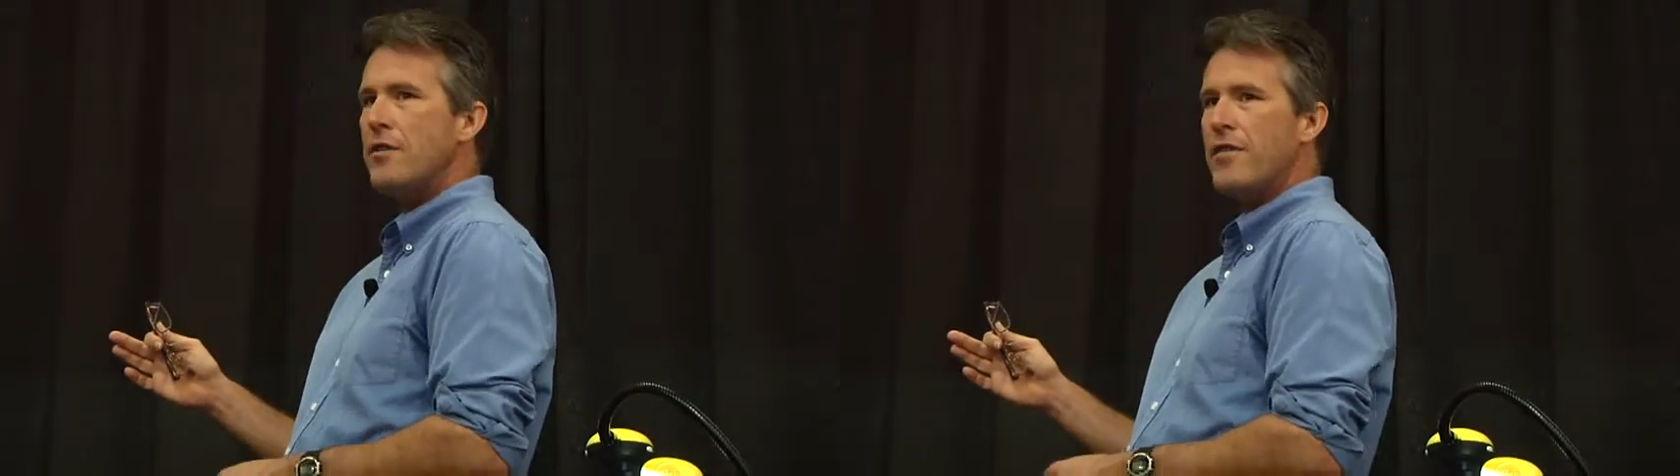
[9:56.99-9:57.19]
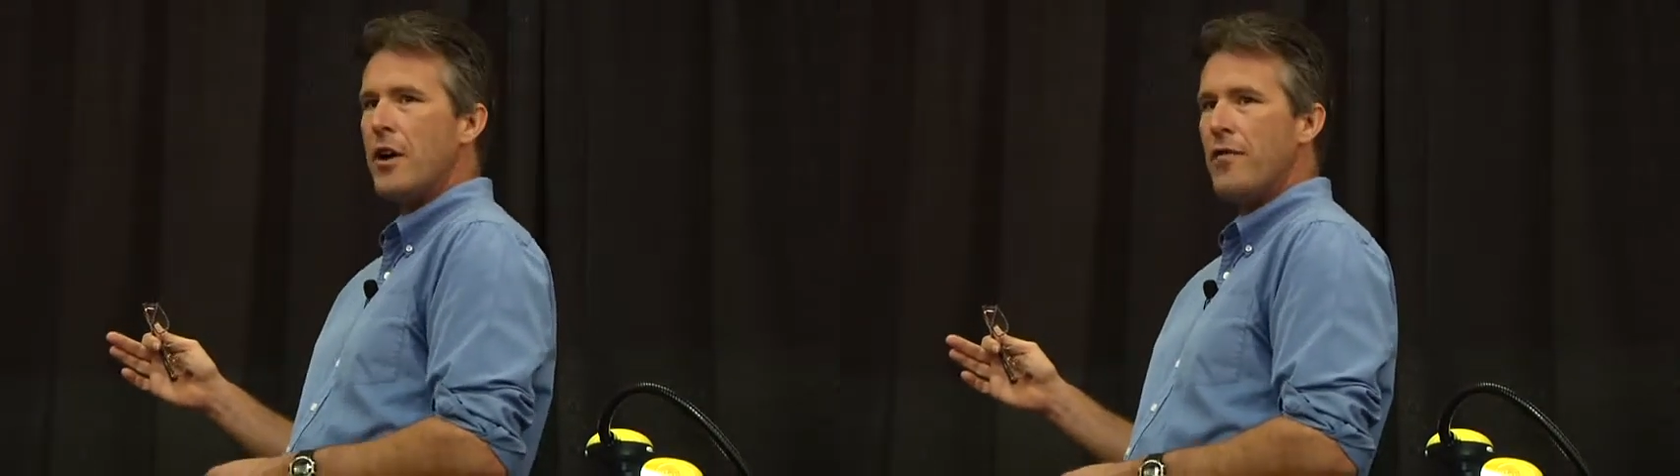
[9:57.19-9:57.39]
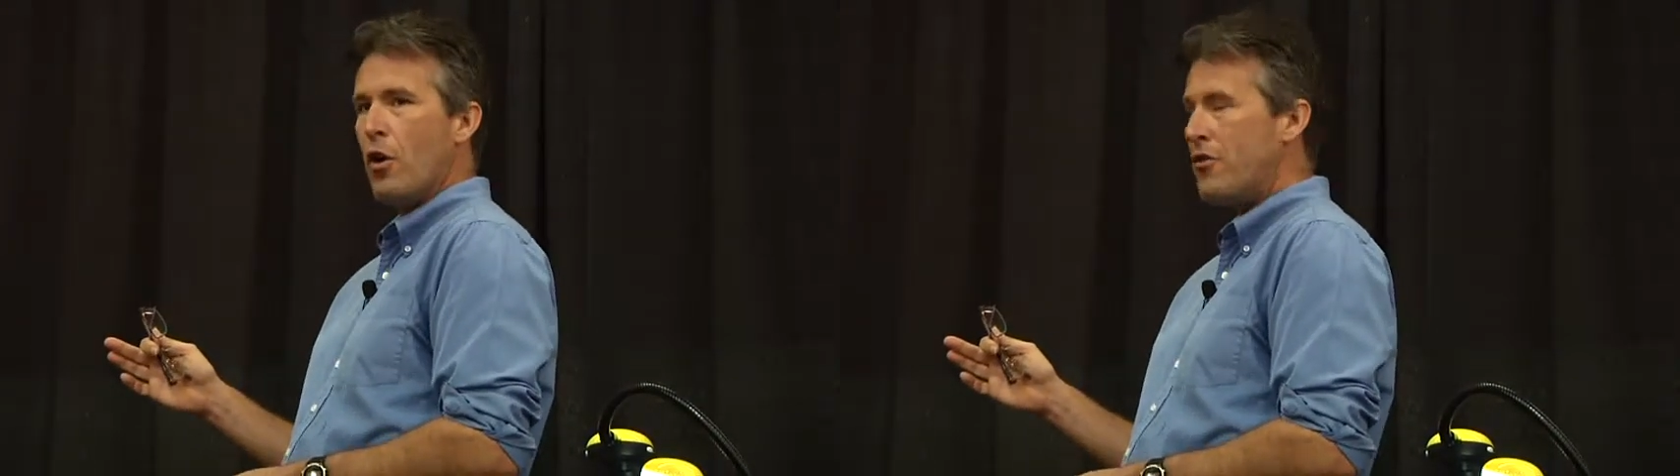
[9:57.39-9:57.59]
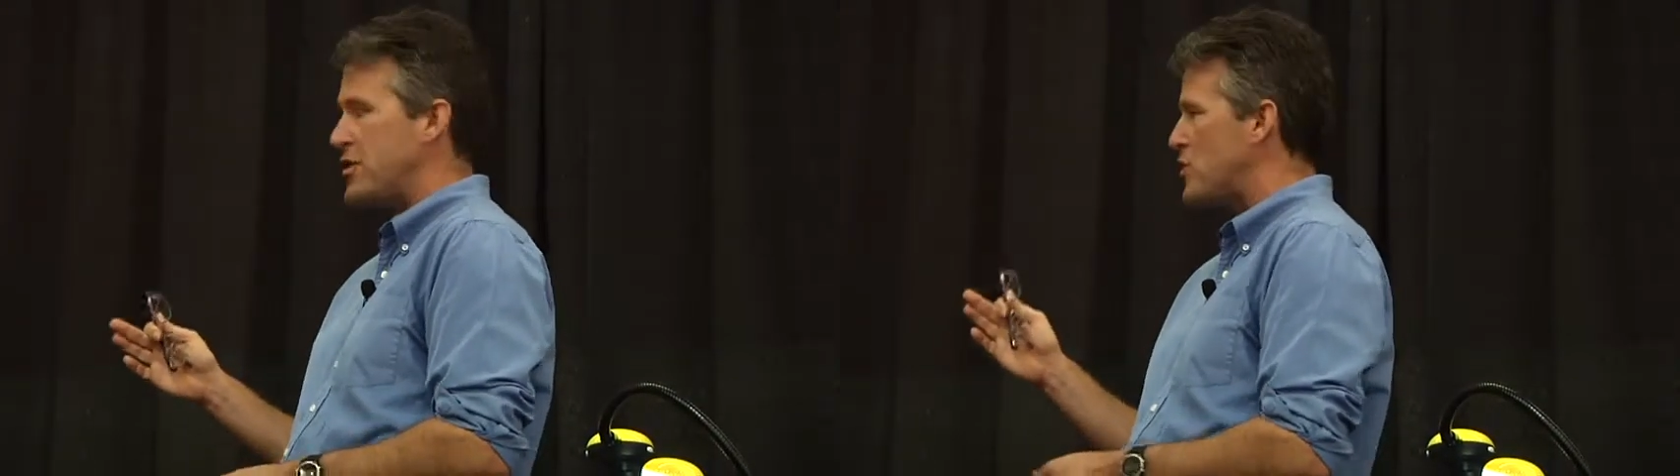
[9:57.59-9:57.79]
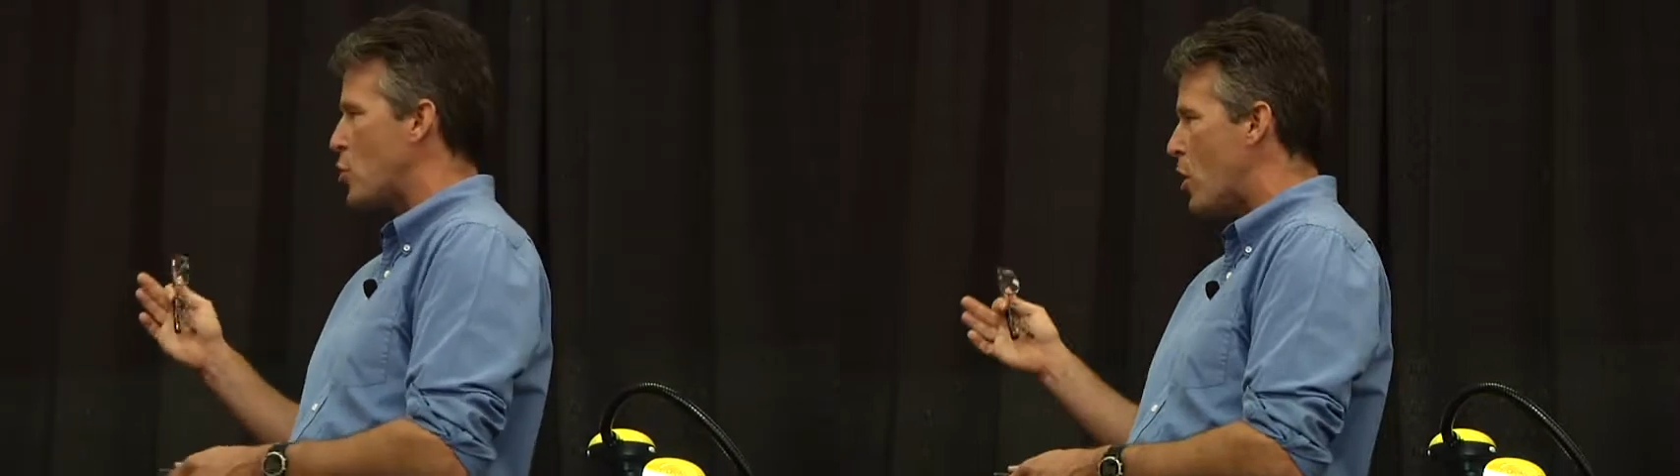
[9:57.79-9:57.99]
of the
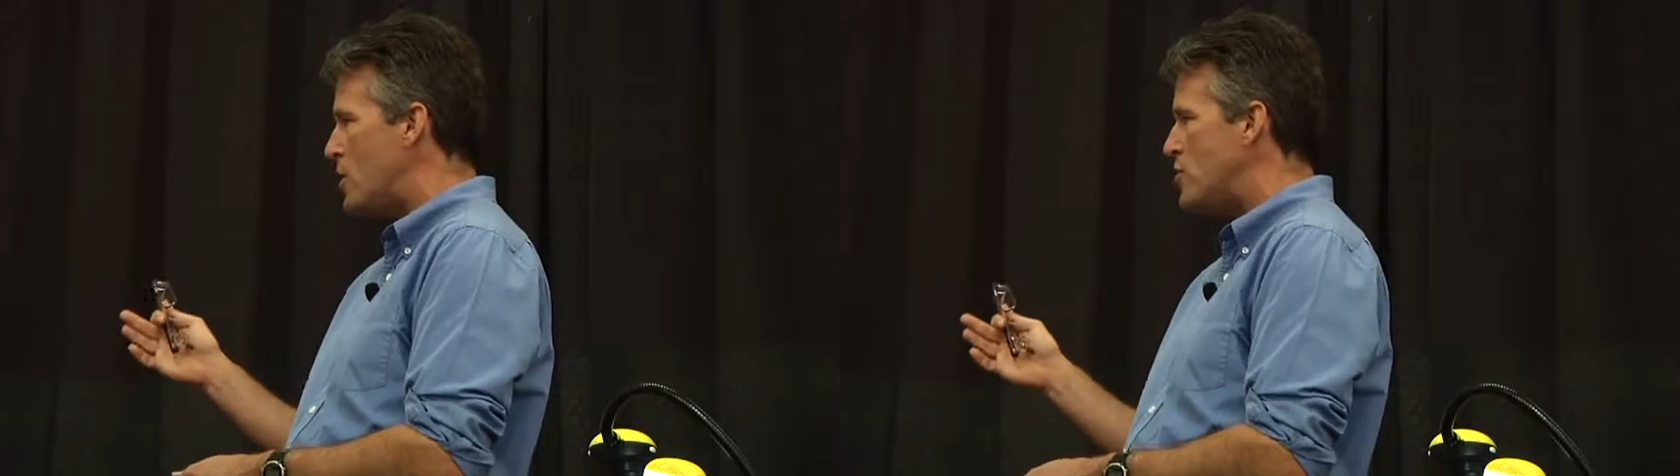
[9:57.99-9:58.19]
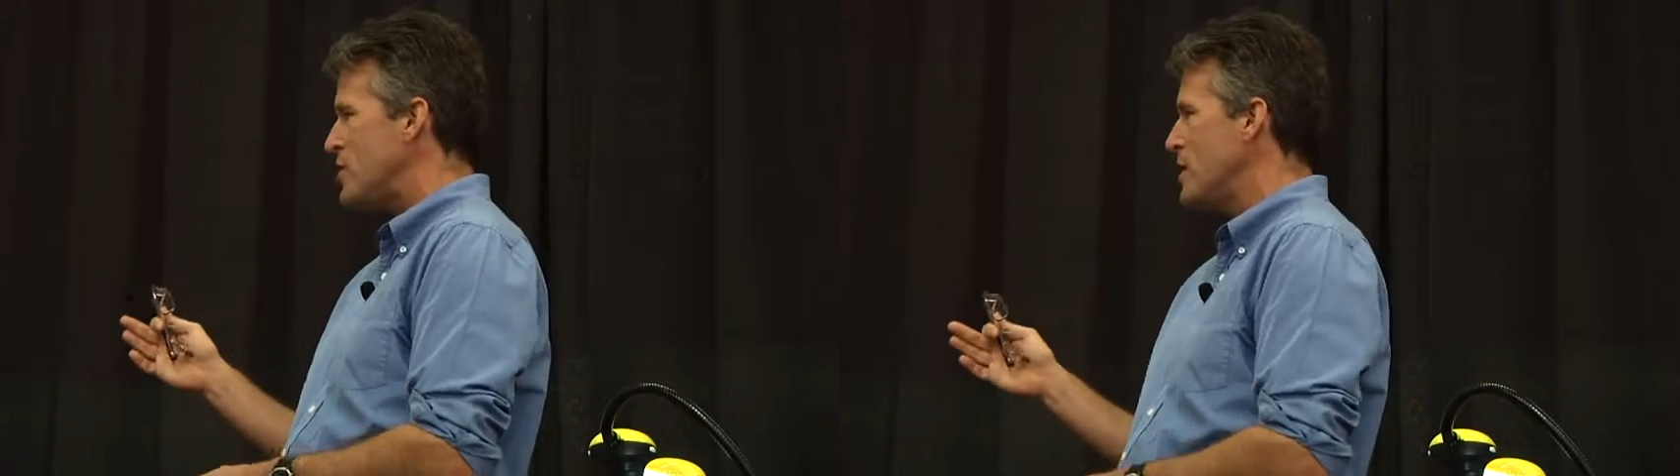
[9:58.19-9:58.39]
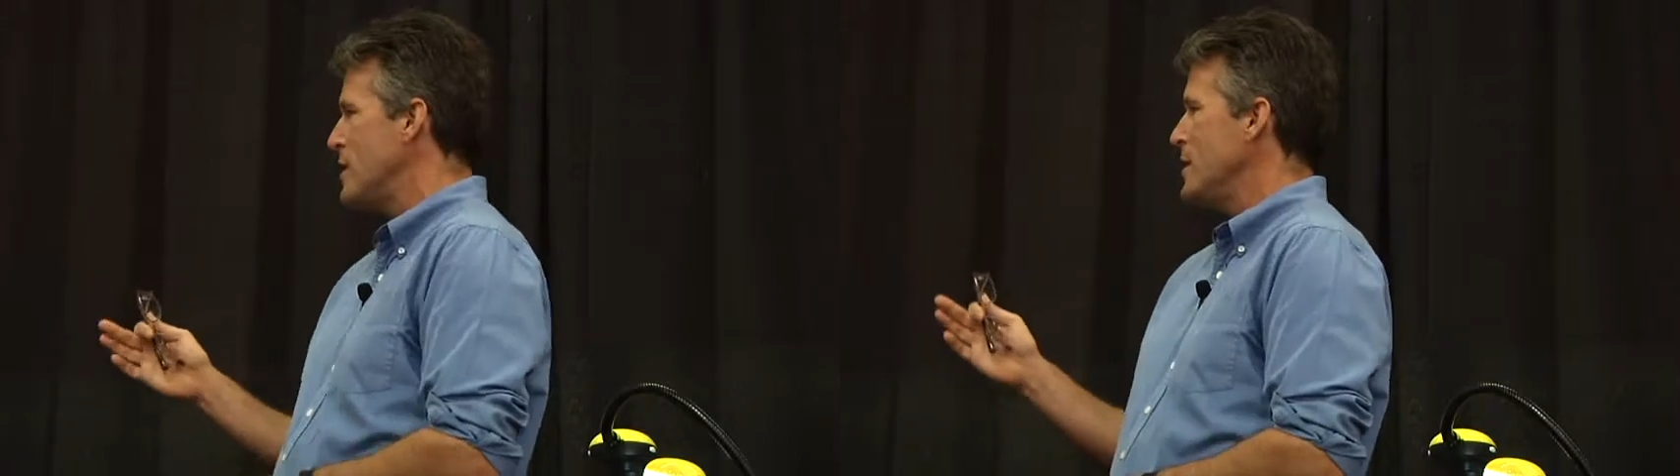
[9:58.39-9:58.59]
voltage. It's orange.